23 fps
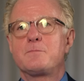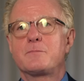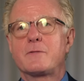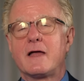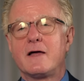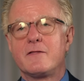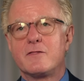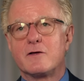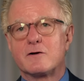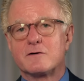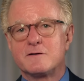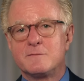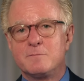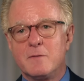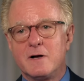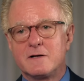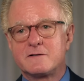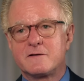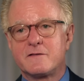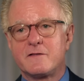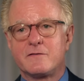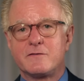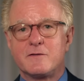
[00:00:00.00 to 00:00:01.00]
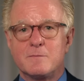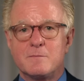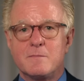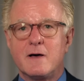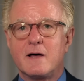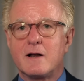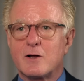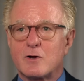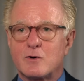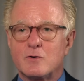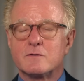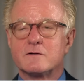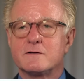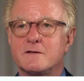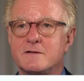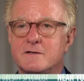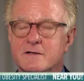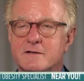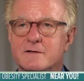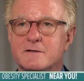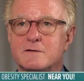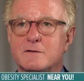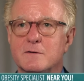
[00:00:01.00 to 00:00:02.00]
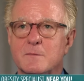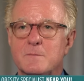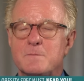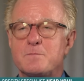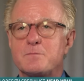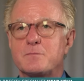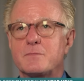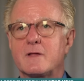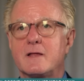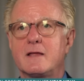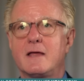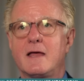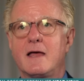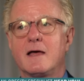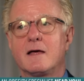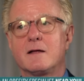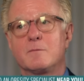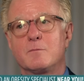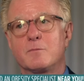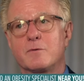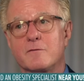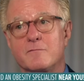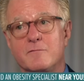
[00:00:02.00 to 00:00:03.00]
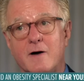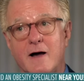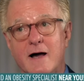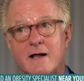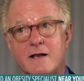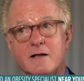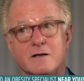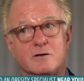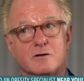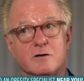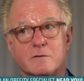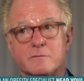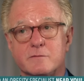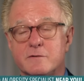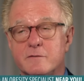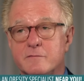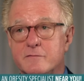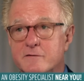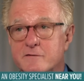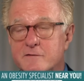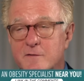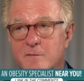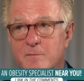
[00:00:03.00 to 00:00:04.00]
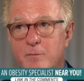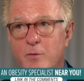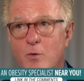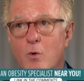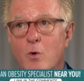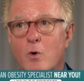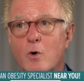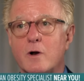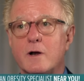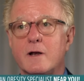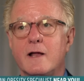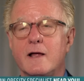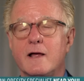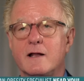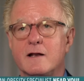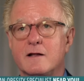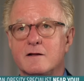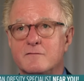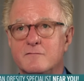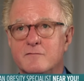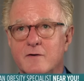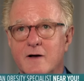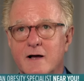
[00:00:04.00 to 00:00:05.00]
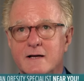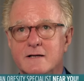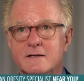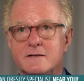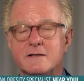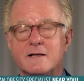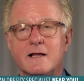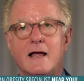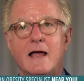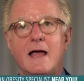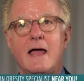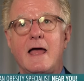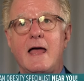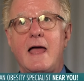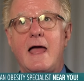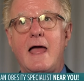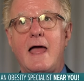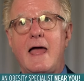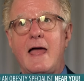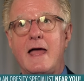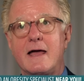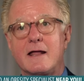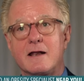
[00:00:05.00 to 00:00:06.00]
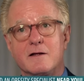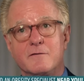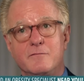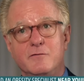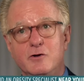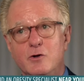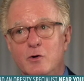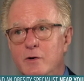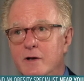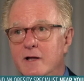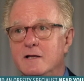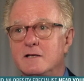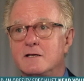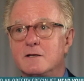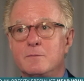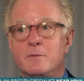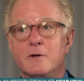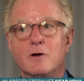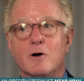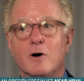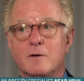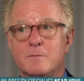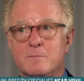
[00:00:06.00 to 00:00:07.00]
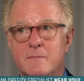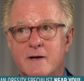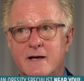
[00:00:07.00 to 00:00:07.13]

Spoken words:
And there's much that the medical system can provide in terms of support and advice. And if you need to be on